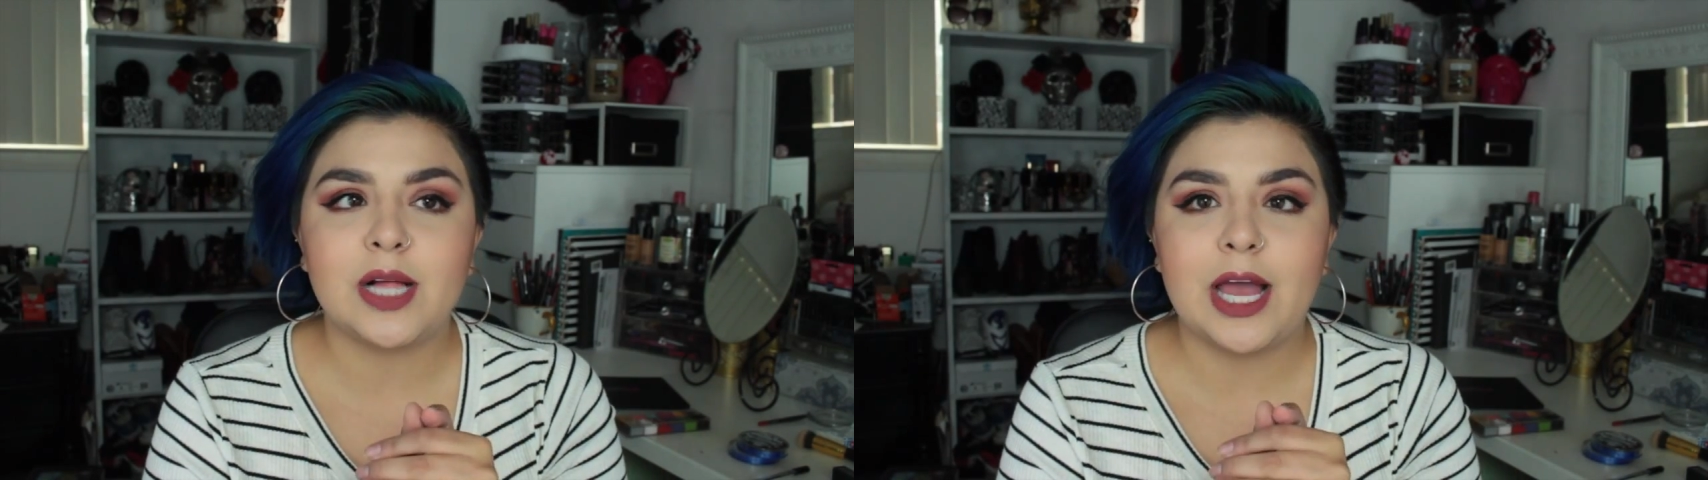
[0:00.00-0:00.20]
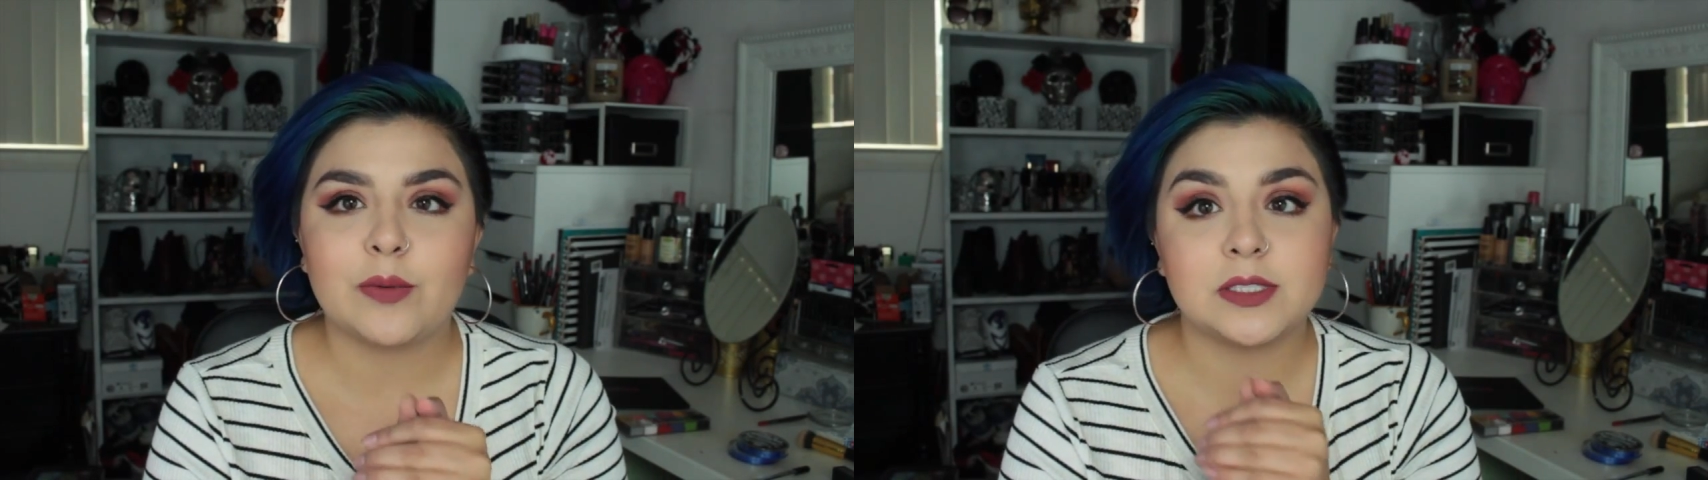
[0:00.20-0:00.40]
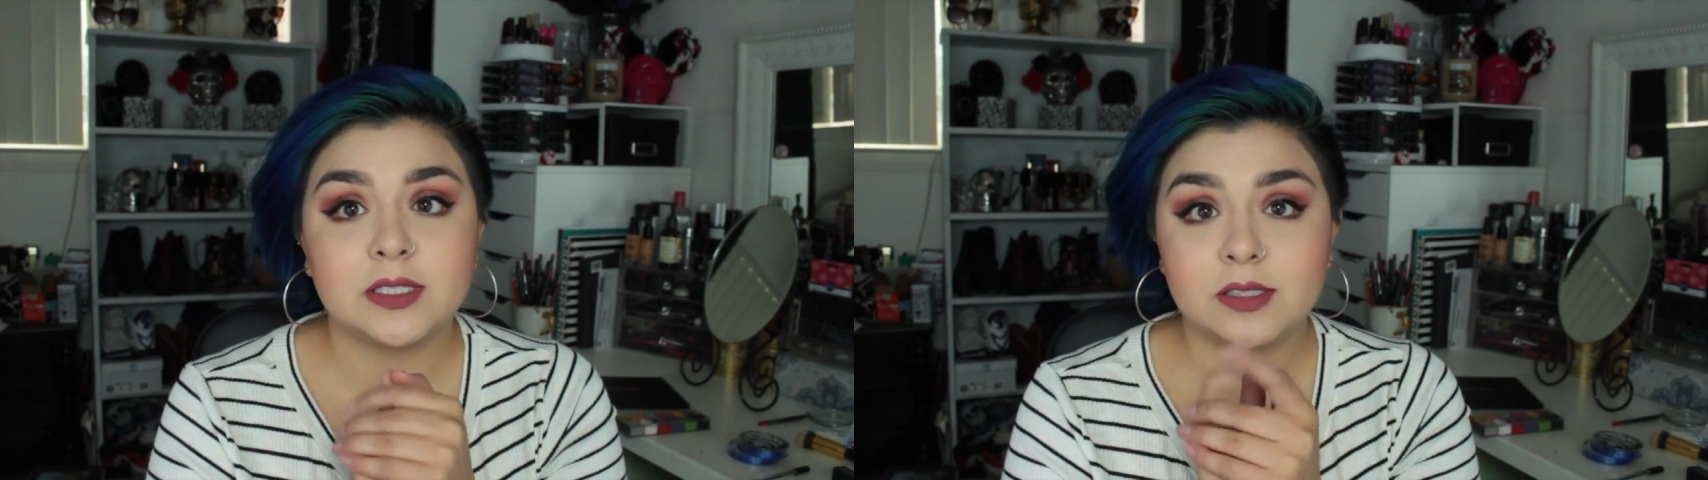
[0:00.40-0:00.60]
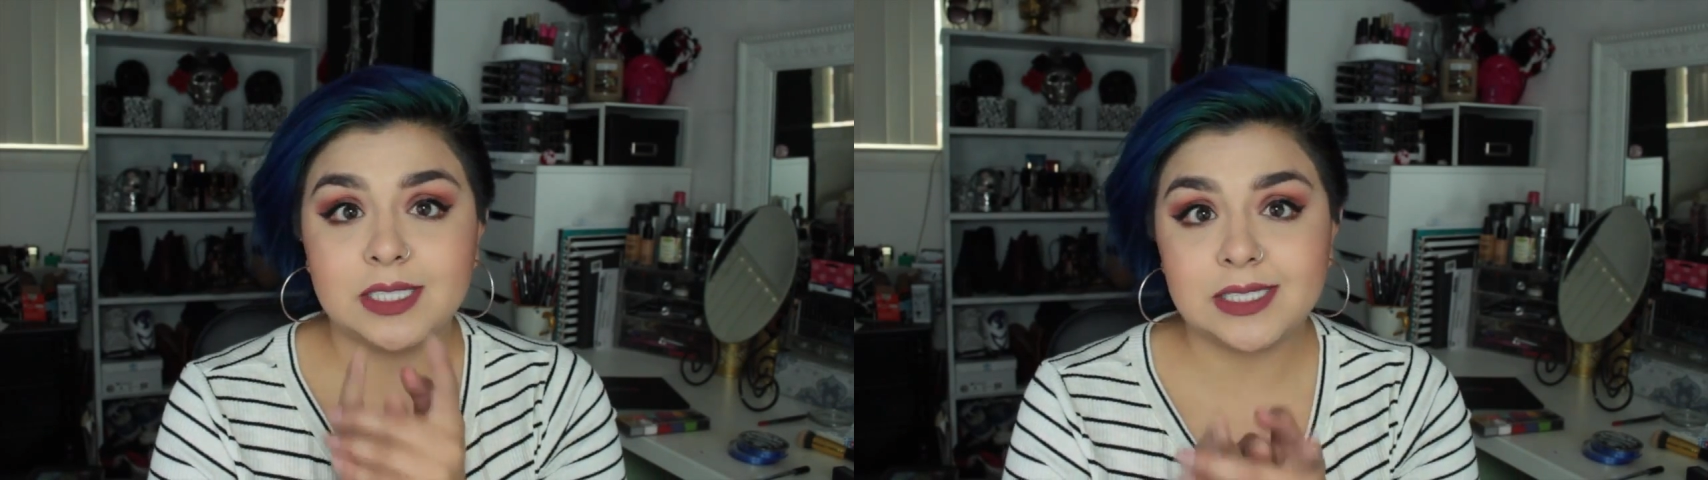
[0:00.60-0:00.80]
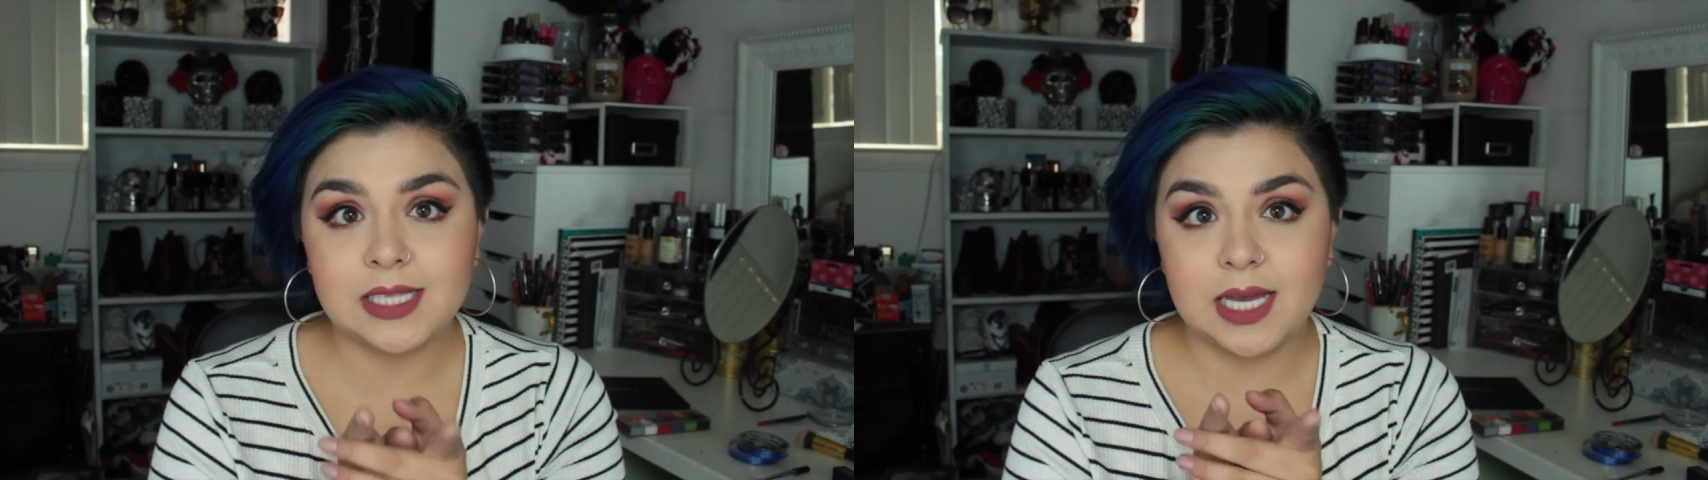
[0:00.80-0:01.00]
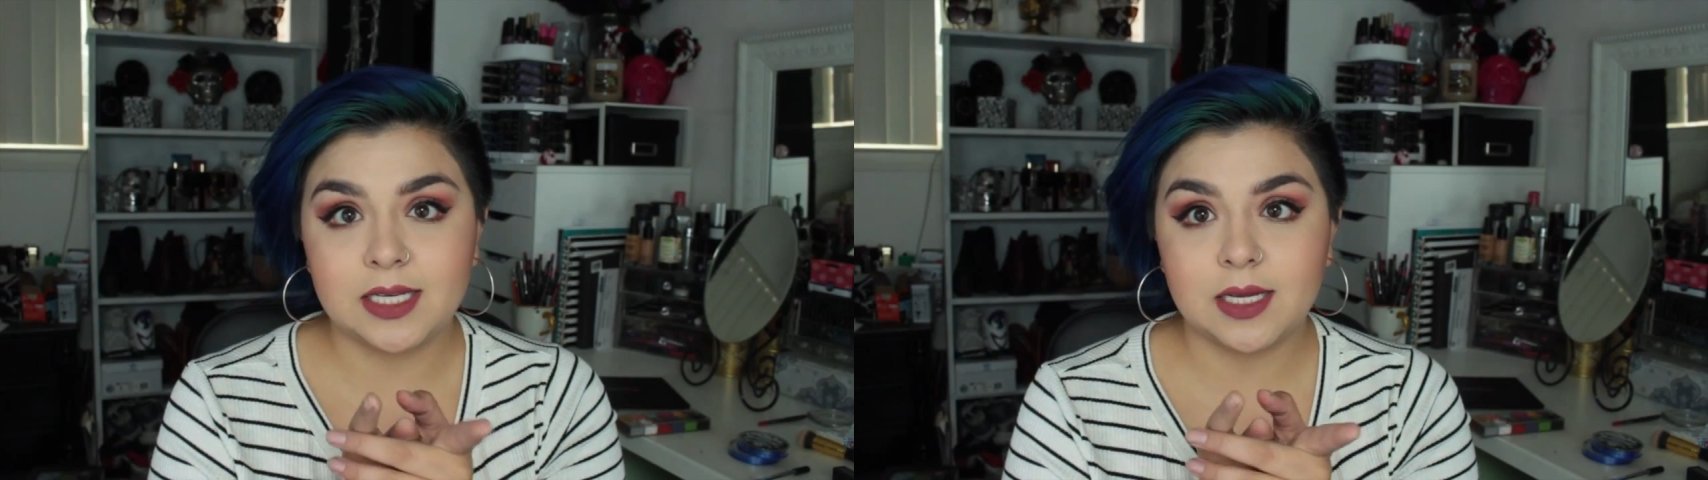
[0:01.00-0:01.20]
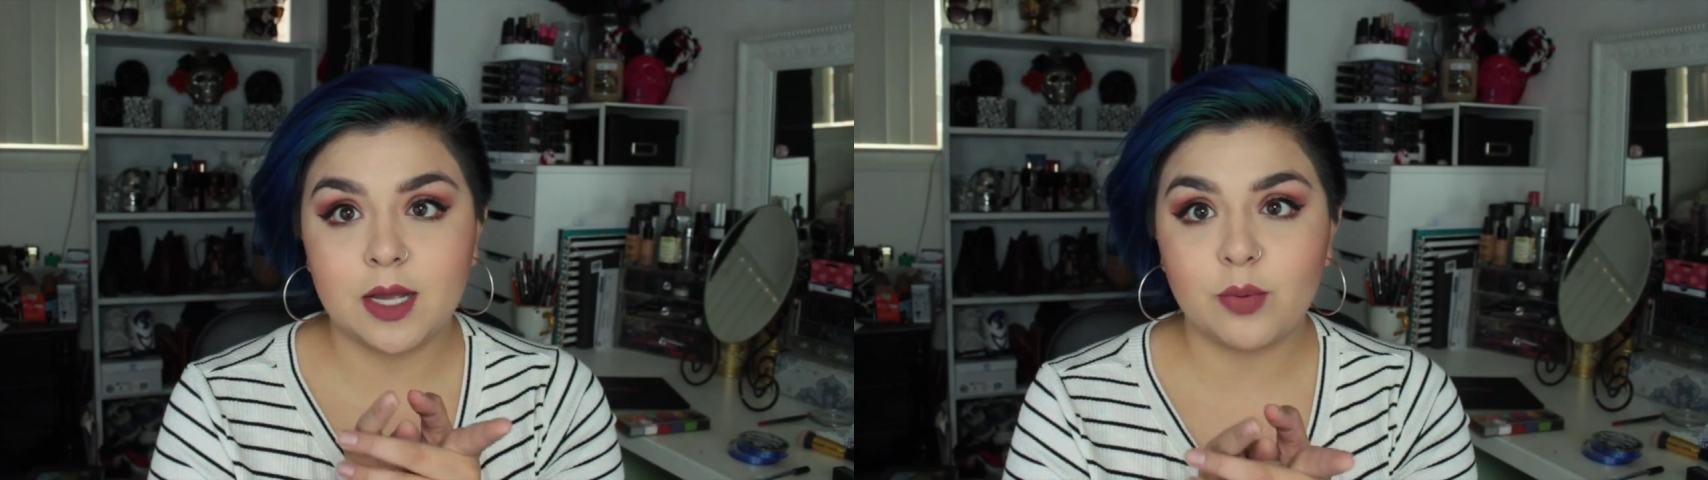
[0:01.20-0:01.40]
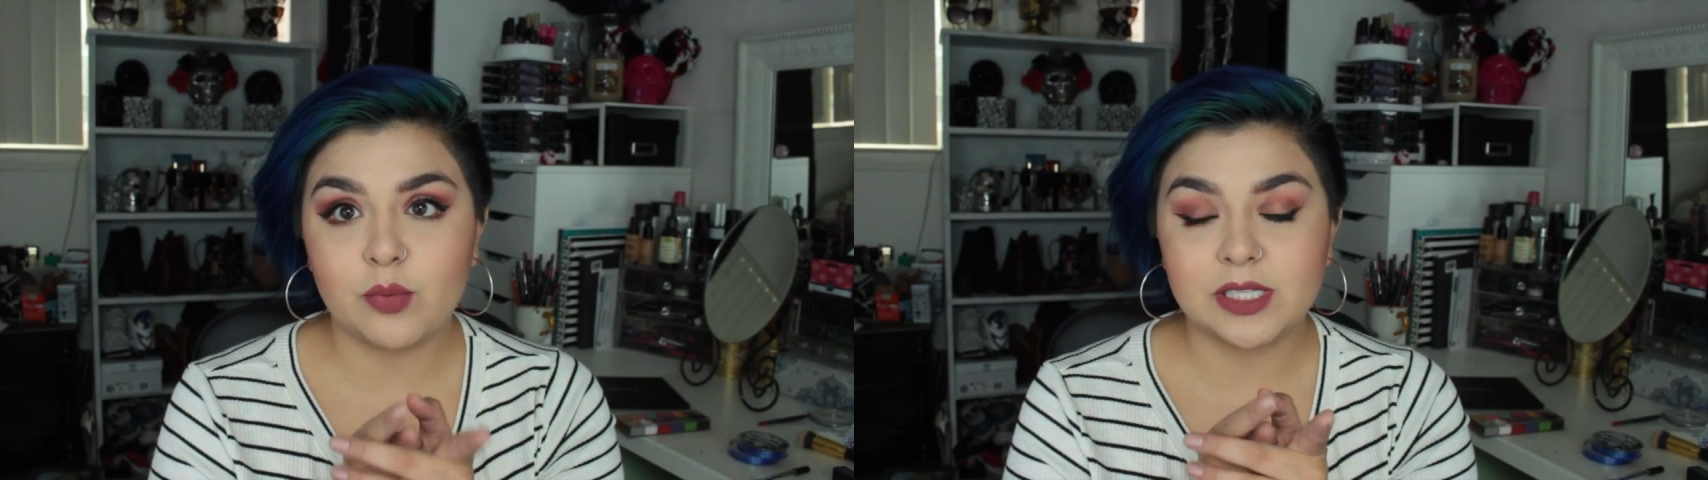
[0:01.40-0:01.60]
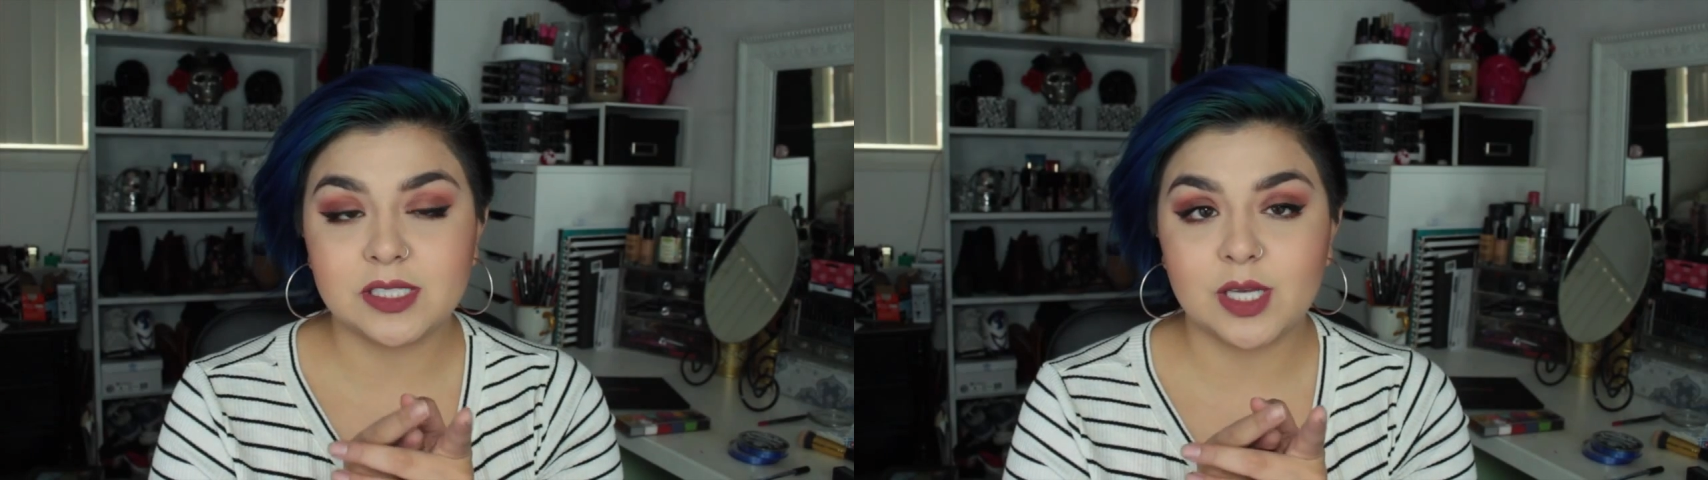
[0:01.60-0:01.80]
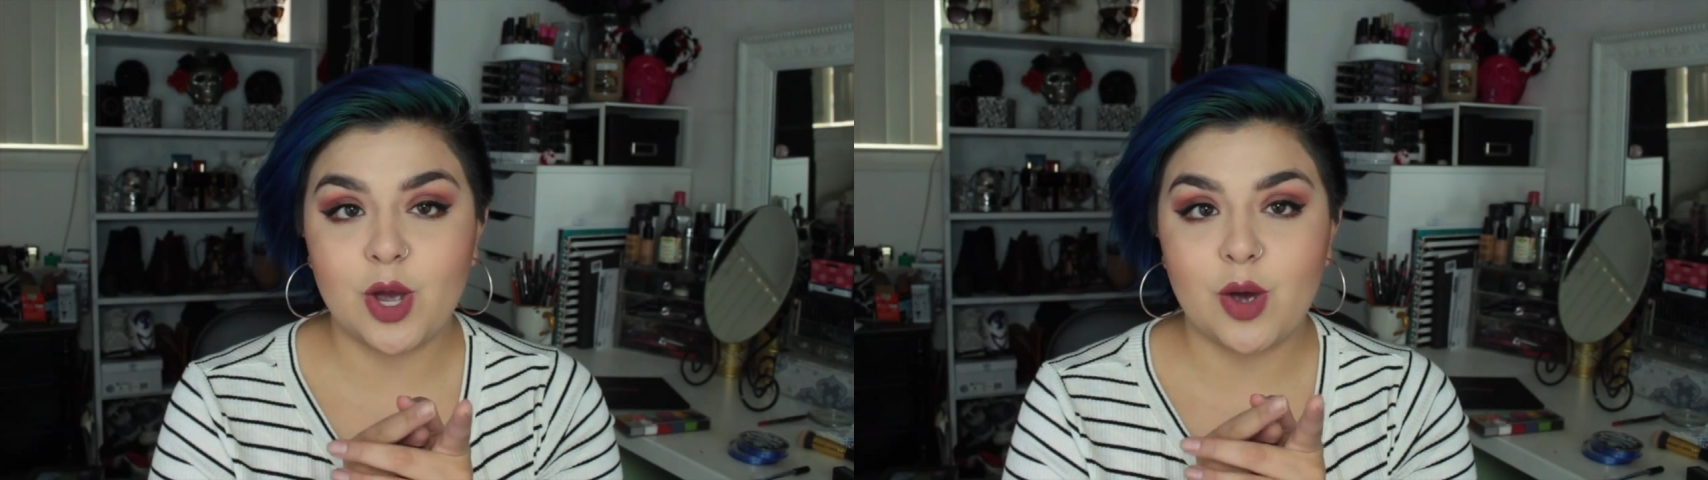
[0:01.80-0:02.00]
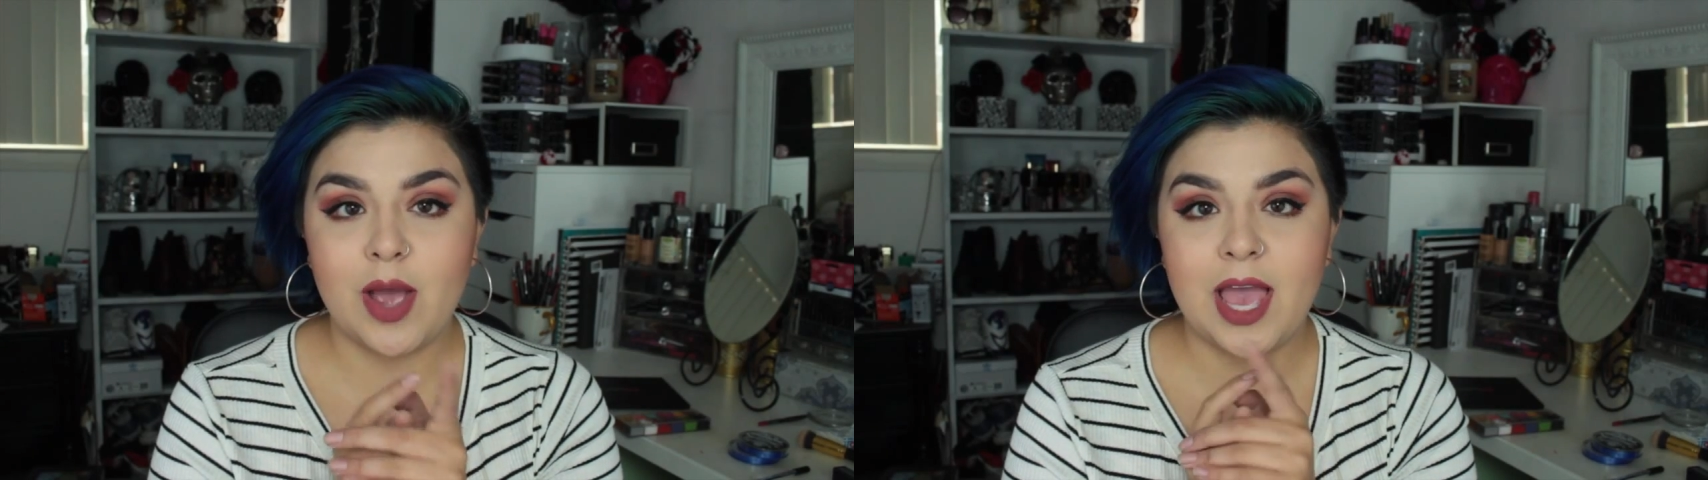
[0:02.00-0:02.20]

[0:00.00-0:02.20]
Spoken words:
I went to Disneyland a couple weeks ago,